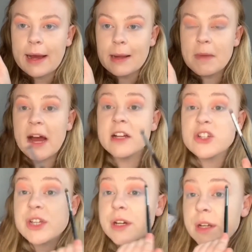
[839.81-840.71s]
actually going
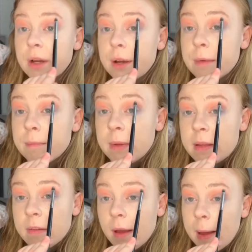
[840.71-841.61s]
to meet it
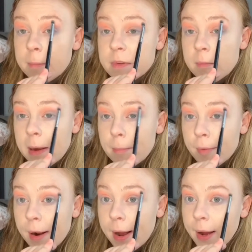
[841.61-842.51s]
up to my
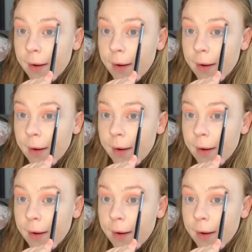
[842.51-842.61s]
brow